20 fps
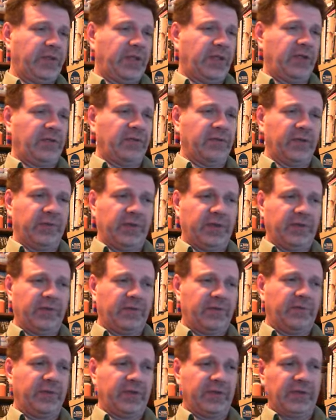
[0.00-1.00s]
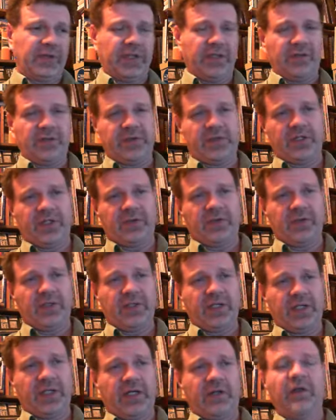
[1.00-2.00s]
I'll write a $3 million check
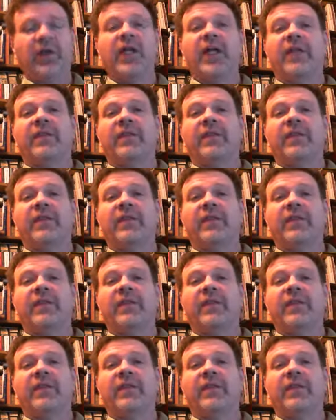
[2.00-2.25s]
right now.